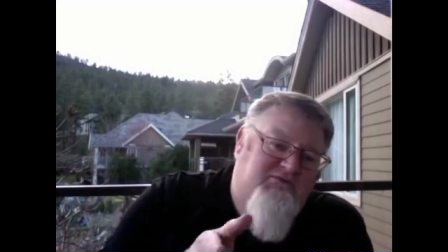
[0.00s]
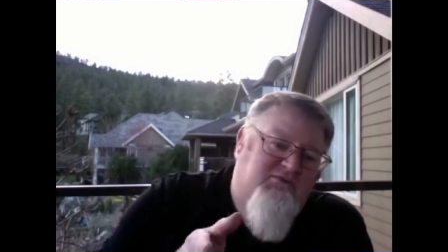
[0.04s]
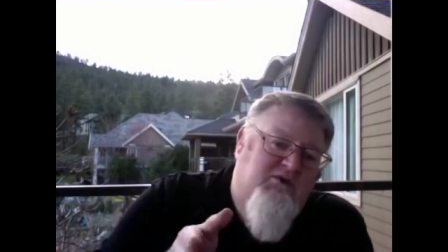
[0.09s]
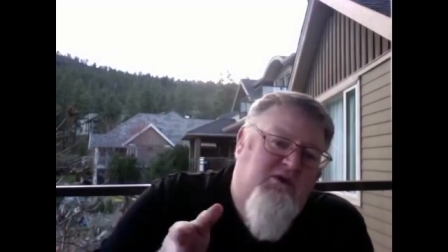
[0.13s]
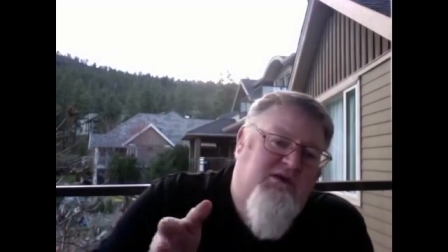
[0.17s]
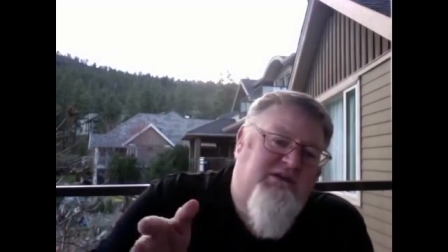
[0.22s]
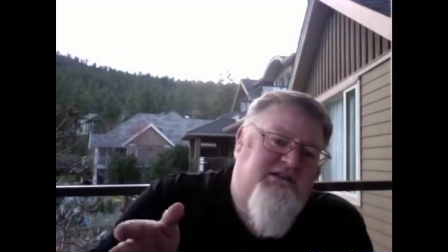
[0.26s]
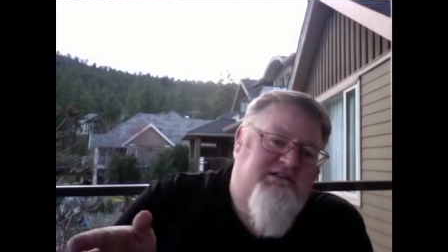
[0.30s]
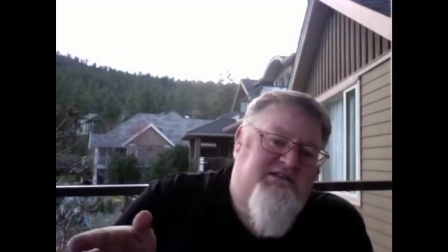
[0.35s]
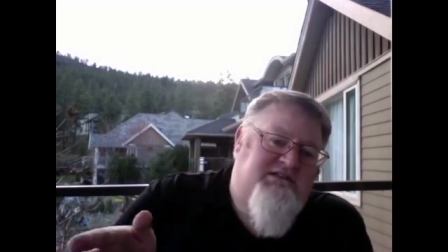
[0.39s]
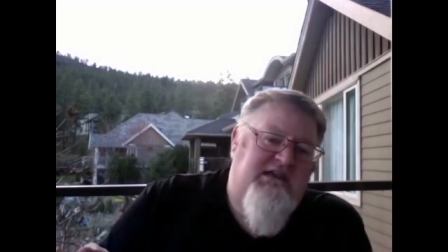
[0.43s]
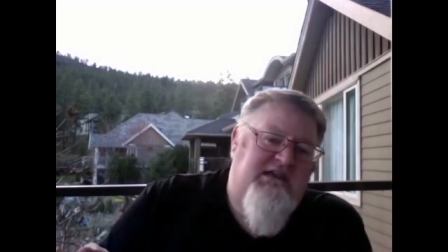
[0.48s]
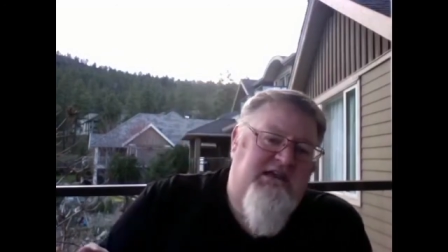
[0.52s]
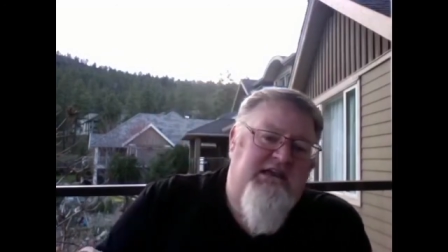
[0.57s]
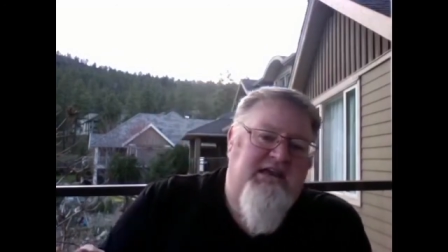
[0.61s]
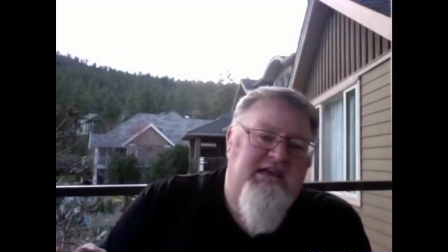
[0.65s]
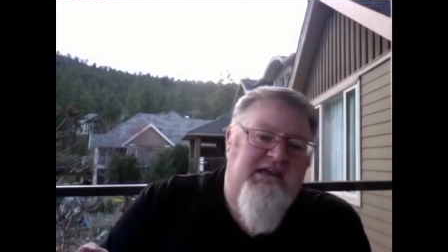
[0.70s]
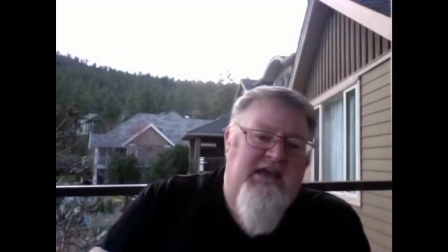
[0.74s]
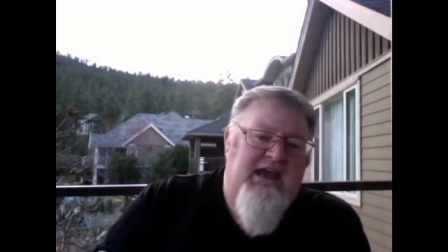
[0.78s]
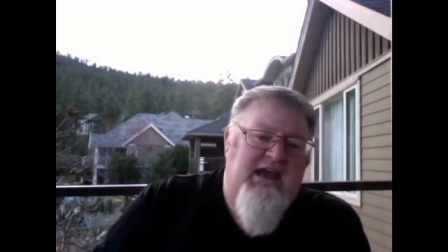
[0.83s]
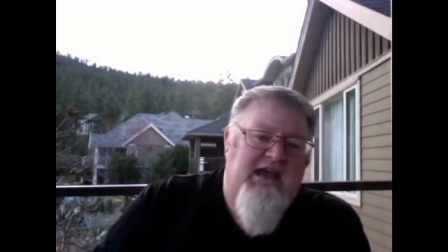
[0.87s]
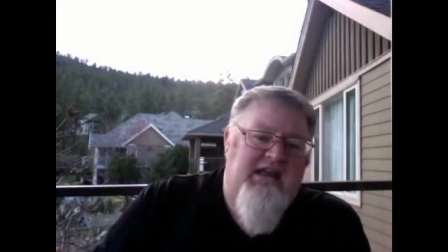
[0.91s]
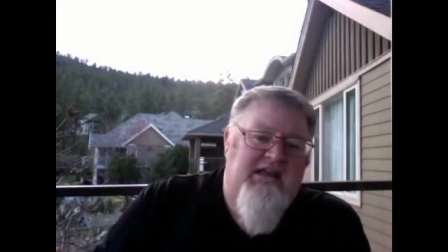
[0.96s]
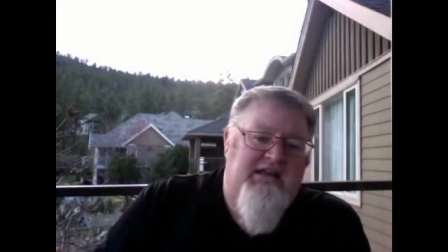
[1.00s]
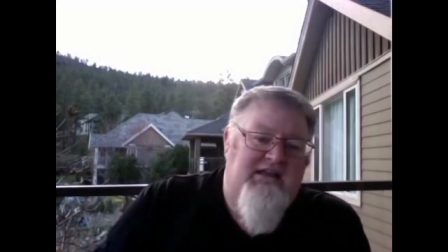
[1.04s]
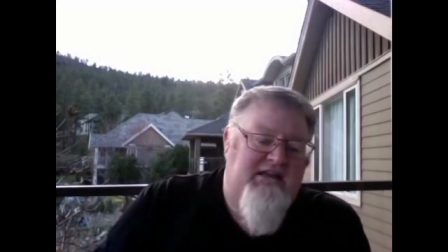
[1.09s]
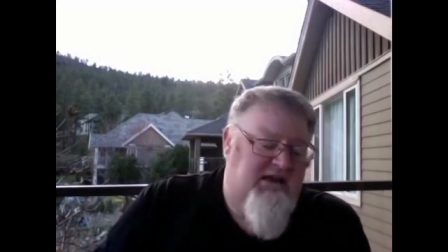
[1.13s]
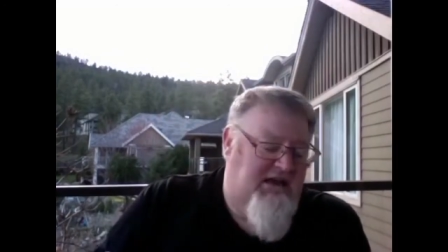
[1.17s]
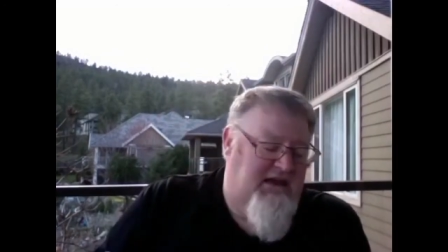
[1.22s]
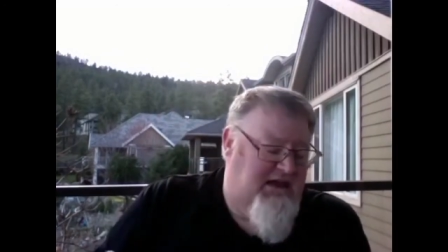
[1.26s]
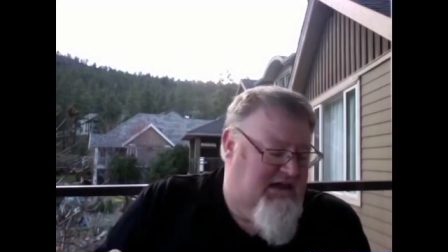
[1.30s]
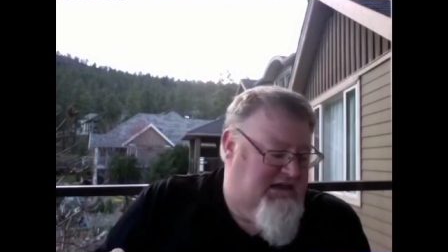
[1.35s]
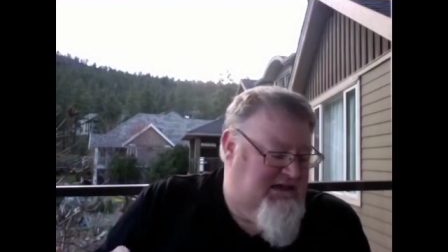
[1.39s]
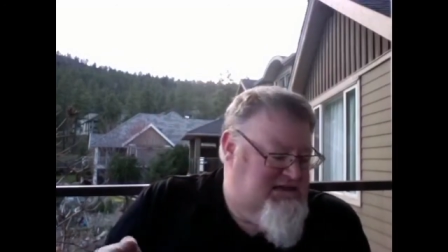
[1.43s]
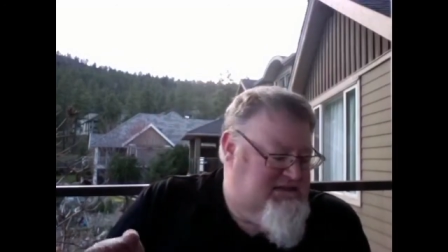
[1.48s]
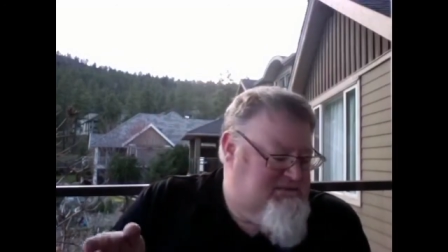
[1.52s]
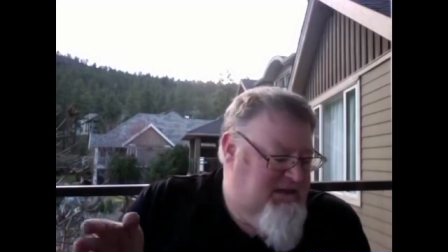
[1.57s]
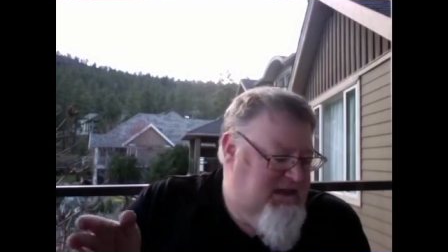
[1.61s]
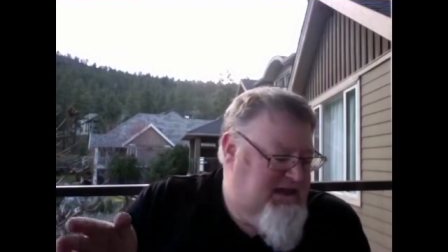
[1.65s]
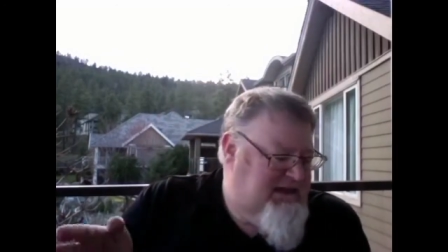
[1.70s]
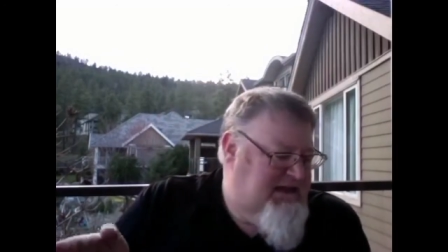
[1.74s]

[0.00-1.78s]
what he's seeing in Galilee. And he's made